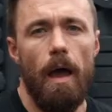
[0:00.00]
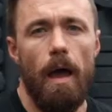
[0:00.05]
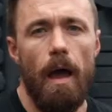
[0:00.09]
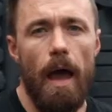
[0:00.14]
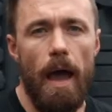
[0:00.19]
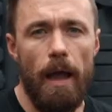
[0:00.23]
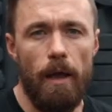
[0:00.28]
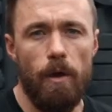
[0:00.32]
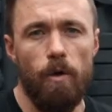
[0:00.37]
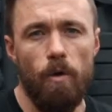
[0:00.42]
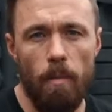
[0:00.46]

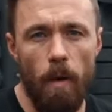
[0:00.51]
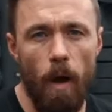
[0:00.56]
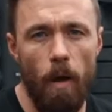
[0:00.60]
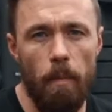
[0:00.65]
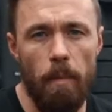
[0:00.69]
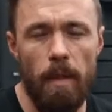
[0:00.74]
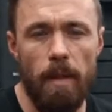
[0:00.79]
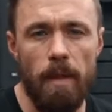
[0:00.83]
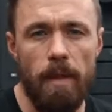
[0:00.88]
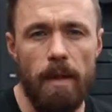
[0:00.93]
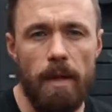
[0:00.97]
Ankle
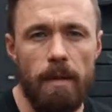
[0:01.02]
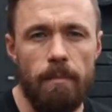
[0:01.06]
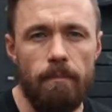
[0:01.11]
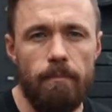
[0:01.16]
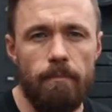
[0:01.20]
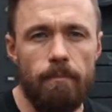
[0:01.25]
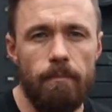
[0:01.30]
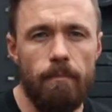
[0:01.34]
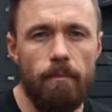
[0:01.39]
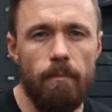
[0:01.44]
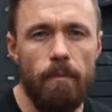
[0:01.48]
mobility.
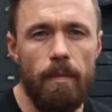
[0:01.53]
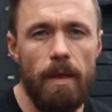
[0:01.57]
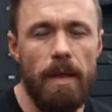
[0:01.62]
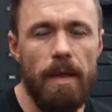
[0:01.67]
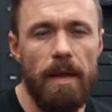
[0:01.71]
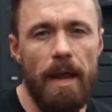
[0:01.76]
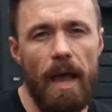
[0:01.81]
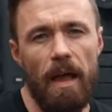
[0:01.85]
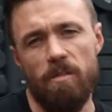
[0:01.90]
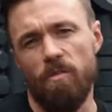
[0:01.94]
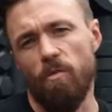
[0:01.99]

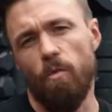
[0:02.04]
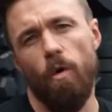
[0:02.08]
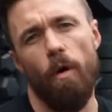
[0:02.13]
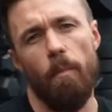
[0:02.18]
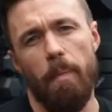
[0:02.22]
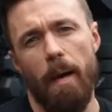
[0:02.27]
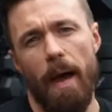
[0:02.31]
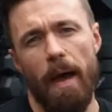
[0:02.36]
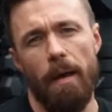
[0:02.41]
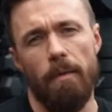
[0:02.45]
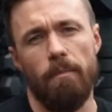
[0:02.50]
In our squat
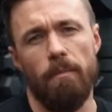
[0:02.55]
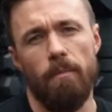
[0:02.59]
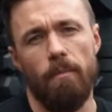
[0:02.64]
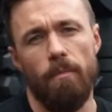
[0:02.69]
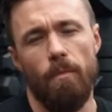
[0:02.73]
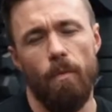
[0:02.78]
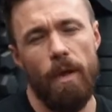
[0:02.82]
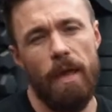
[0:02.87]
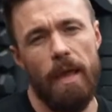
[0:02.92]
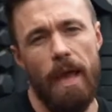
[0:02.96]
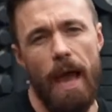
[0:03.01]
pattern, we